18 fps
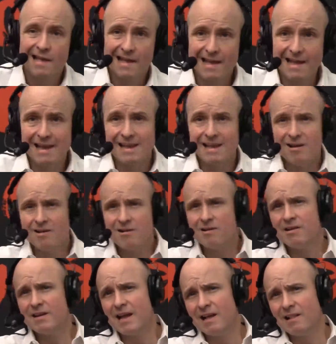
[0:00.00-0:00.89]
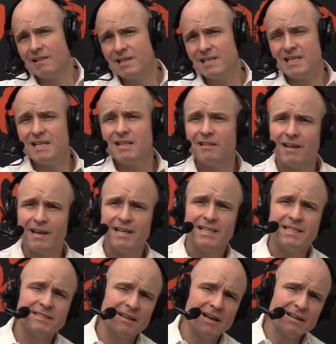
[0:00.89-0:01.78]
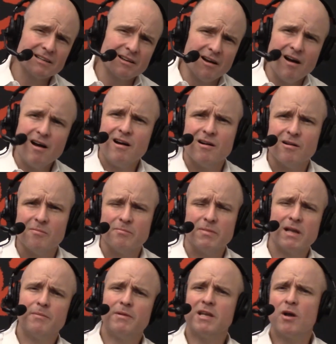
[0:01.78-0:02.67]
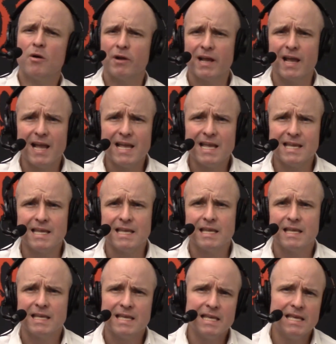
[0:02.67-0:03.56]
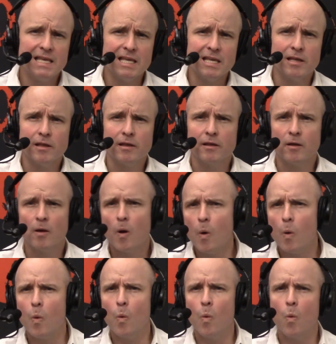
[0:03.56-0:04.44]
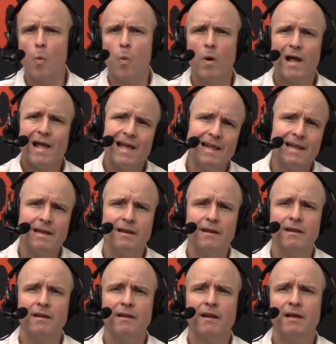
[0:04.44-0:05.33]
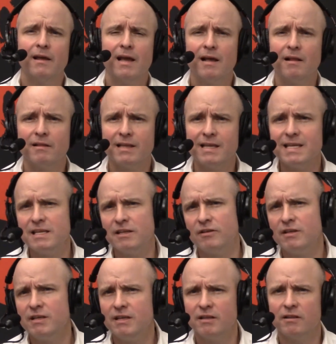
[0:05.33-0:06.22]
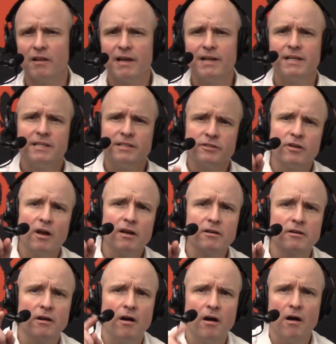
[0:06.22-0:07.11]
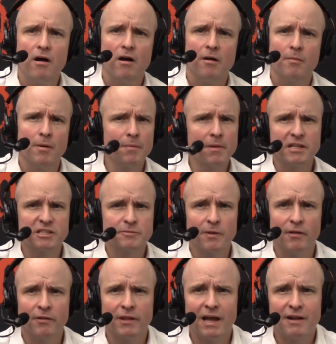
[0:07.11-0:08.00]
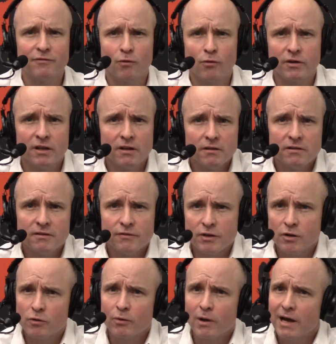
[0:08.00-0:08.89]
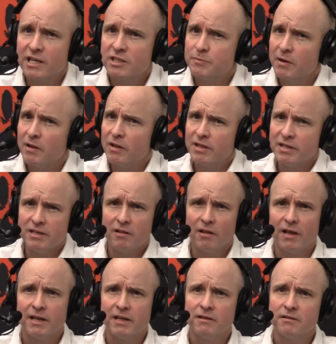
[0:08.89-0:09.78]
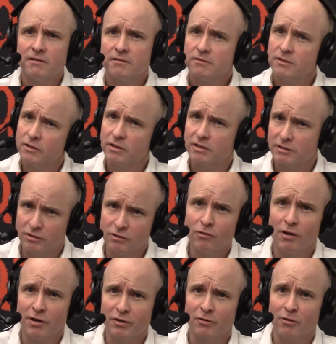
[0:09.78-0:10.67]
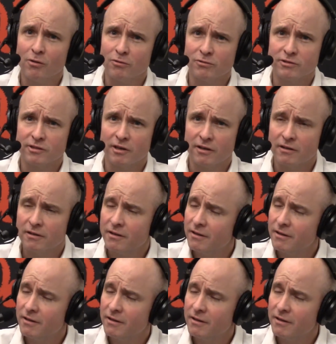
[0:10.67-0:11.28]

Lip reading: AeonLEDlighting.com, baby. Go to AeonLEDlighting.com. I'm not spelling that for you. If you don't know how to spell LED lighting, you're on your own, son.